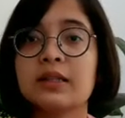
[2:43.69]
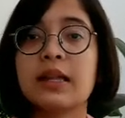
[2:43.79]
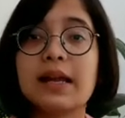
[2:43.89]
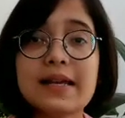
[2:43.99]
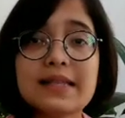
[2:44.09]

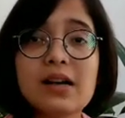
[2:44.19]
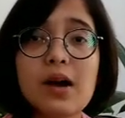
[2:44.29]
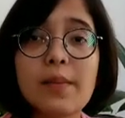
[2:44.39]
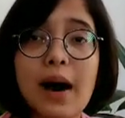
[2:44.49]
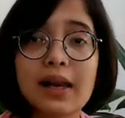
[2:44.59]
The lesser
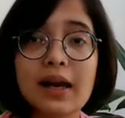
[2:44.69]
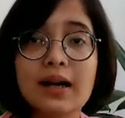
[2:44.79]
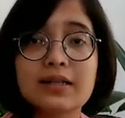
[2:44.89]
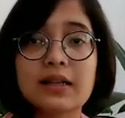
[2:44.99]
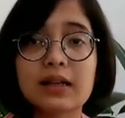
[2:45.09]

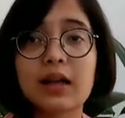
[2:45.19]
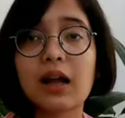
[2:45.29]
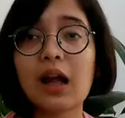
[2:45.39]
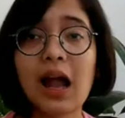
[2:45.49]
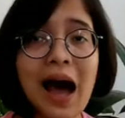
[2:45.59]
Himalayas
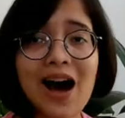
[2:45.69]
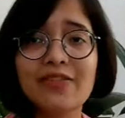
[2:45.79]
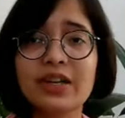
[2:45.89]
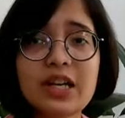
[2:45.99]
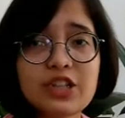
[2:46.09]

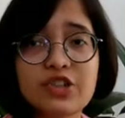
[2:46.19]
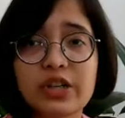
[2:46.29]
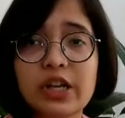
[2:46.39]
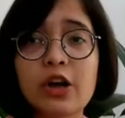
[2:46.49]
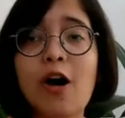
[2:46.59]
have a
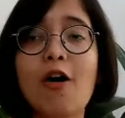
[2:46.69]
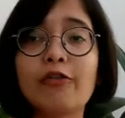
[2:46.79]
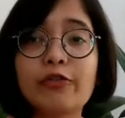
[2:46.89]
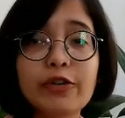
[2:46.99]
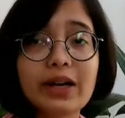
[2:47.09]
history
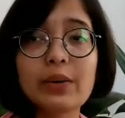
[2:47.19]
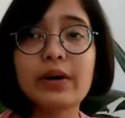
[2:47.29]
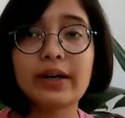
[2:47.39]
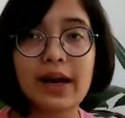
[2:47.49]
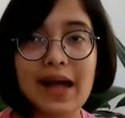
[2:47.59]
of
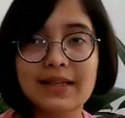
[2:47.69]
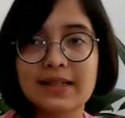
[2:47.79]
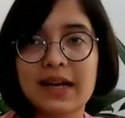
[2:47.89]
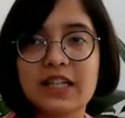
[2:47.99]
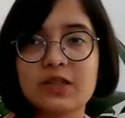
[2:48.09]
frequent
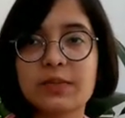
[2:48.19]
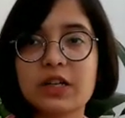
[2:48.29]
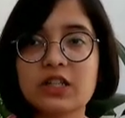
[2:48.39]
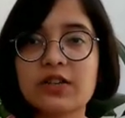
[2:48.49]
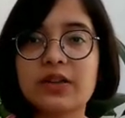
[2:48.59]
landslides
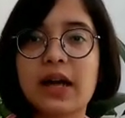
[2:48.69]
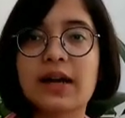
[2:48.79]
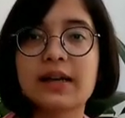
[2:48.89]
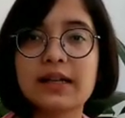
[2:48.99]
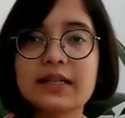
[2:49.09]
because of
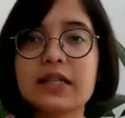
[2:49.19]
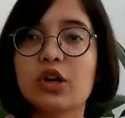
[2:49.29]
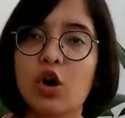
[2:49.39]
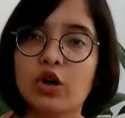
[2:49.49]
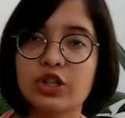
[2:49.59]
their recent
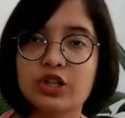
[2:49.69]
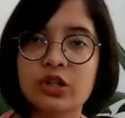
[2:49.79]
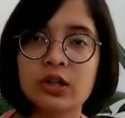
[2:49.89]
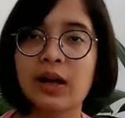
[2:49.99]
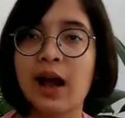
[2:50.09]

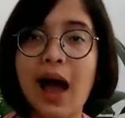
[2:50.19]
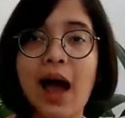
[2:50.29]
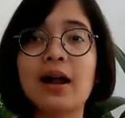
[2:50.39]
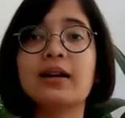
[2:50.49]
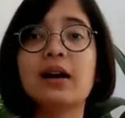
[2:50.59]
origin
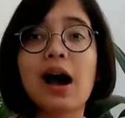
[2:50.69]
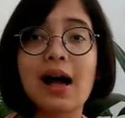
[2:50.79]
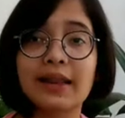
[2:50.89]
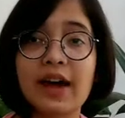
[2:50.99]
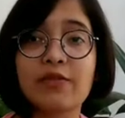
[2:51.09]
and
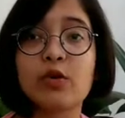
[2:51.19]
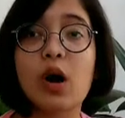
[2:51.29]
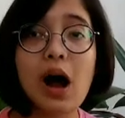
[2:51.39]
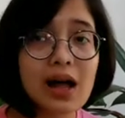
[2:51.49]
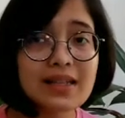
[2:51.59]
are
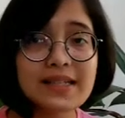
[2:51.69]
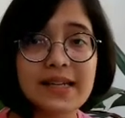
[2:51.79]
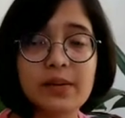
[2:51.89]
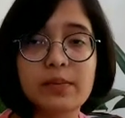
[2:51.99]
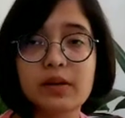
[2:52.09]
therefore
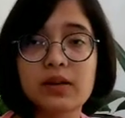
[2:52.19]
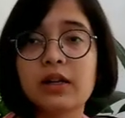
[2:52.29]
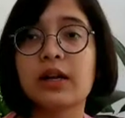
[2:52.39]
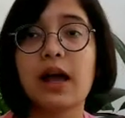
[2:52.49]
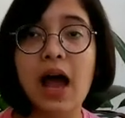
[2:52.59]
unstable.
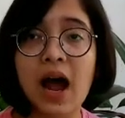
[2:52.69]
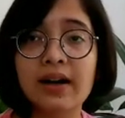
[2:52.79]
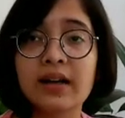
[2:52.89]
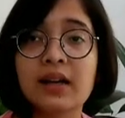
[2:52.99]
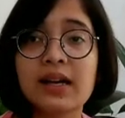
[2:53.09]

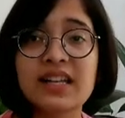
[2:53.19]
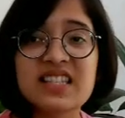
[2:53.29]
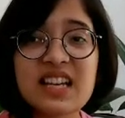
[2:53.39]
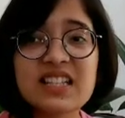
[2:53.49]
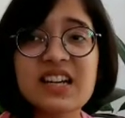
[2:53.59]
And in
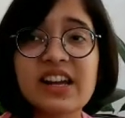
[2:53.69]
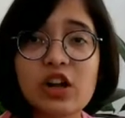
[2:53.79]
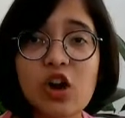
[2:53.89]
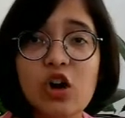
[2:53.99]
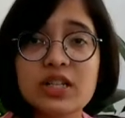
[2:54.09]
such an
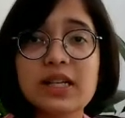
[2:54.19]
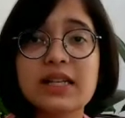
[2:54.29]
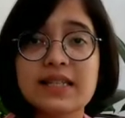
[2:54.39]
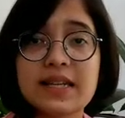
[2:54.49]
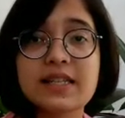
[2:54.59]

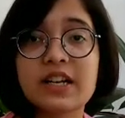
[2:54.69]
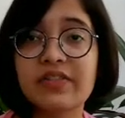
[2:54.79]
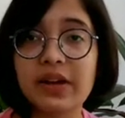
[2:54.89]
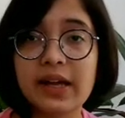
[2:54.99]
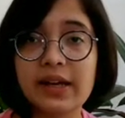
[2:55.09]
ecologically
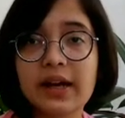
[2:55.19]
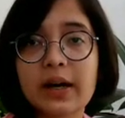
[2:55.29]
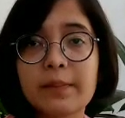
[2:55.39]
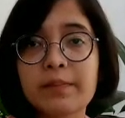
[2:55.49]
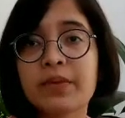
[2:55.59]
sensitive
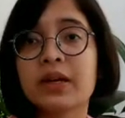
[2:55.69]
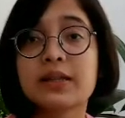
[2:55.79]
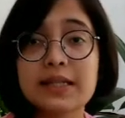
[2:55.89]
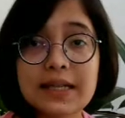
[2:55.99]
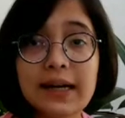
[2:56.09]
area,
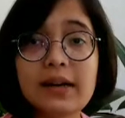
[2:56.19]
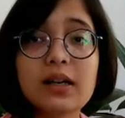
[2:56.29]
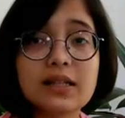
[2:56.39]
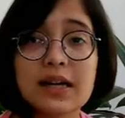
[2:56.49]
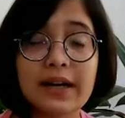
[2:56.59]
the
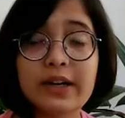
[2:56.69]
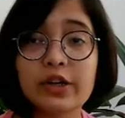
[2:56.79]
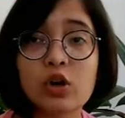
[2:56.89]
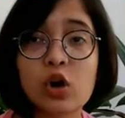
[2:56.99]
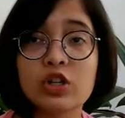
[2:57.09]
center
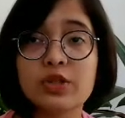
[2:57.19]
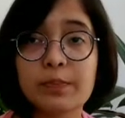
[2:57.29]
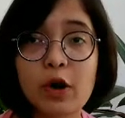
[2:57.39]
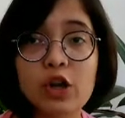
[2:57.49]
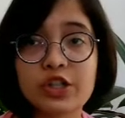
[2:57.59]
decided to launch
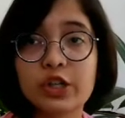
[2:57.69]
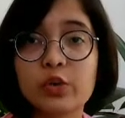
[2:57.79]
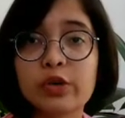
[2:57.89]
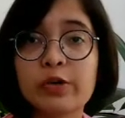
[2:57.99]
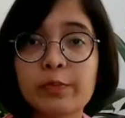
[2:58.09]
a project
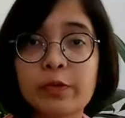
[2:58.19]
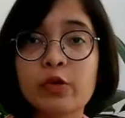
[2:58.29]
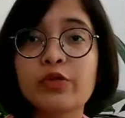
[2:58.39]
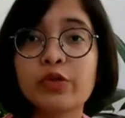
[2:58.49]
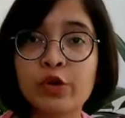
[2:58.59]
to
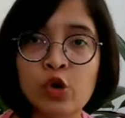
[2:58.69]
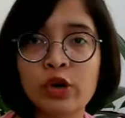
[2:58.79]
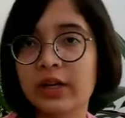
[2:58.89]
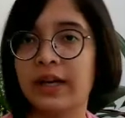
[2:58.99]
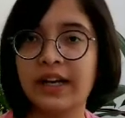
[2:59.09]
improve
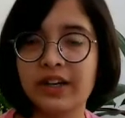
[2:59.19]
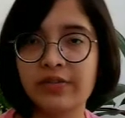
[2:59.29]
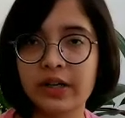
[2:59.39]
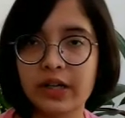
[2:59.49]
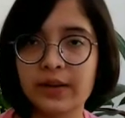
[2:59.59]
road
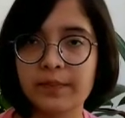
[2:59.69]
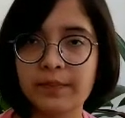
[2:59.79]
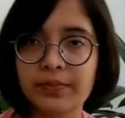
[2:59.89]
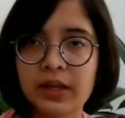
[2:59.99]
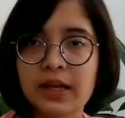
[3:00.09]
connectivity.
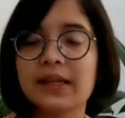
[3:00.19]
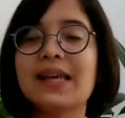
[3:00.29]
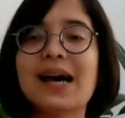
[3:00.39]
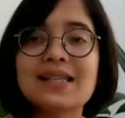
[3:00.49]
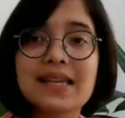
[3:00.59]

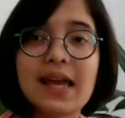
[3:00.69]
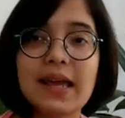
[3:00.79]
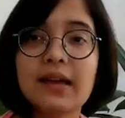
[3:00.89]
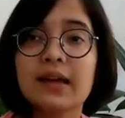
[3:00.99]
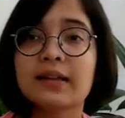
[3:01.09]
They are
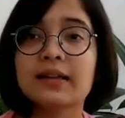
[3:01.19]
saying